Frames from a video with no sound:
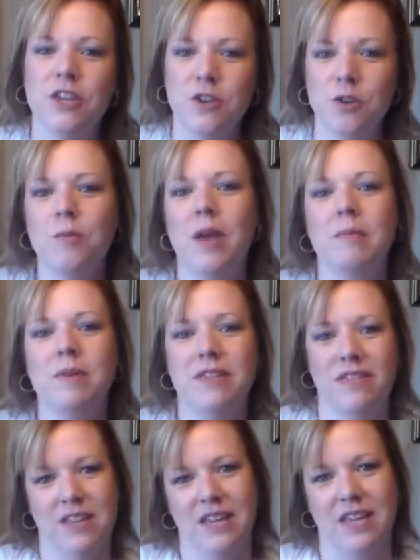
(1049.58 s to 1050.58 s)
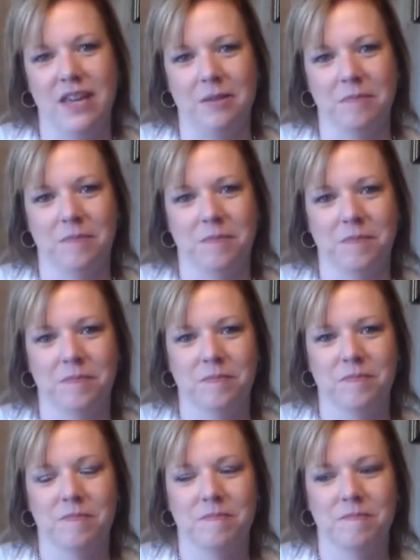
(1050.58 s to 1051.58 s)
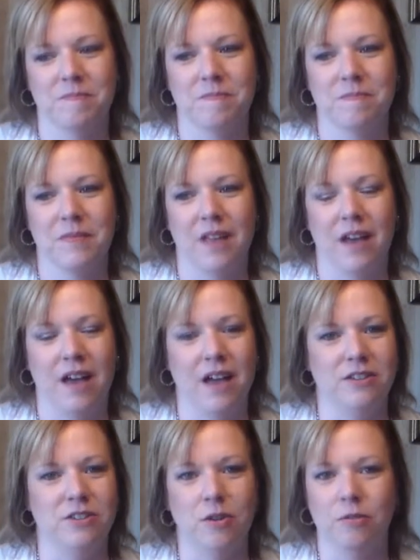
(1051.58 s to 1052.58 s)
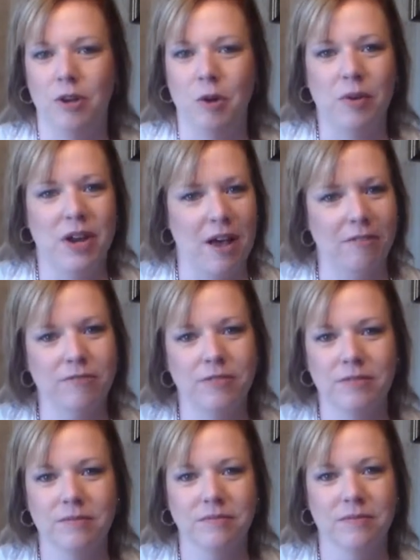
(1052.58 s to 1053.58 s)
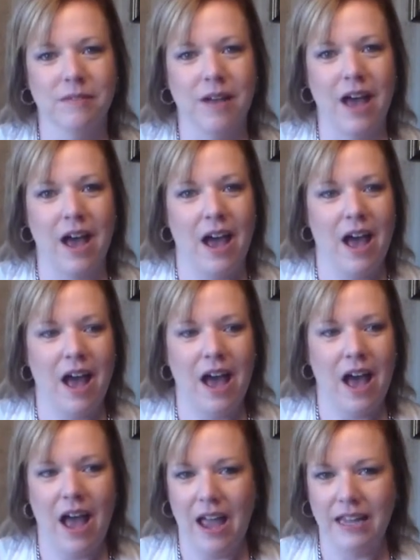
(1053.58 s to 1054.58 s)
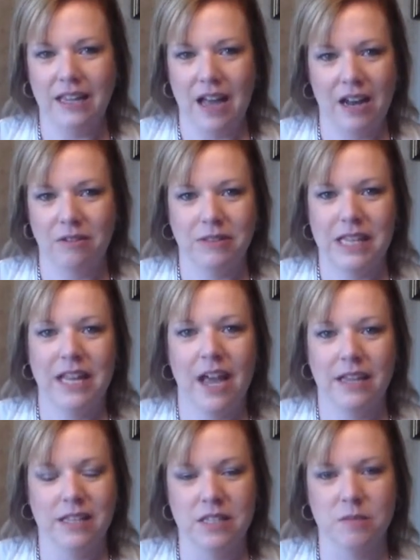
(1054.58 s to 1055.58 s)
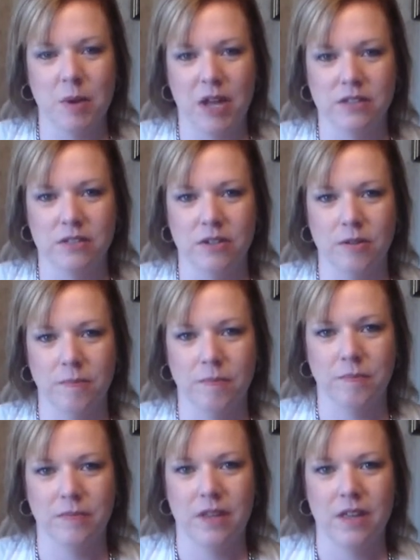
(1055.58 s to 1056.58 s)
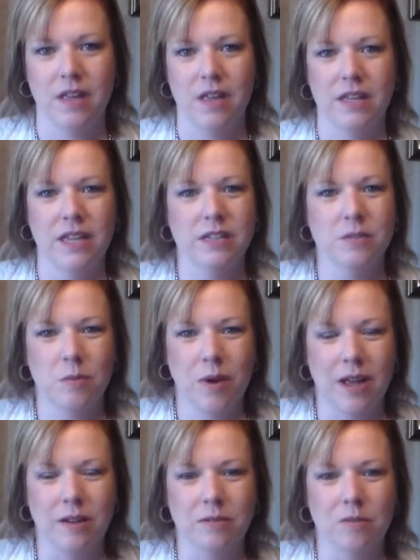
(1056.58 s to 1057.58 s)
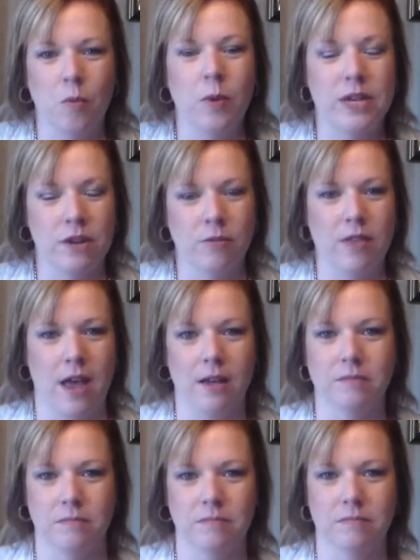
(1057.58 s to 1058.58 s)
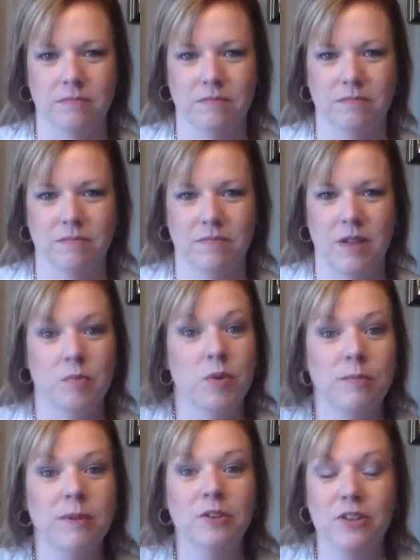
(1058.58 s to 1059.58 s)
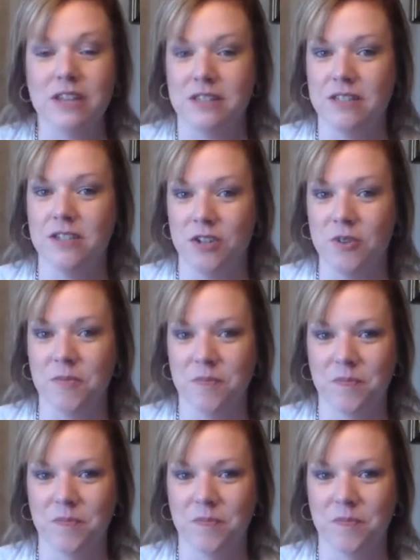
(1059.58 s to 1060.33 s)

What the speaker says: You may be thinking, I don't know enough. I don't think I can sponsor. Guess what? We know that. Premier does too.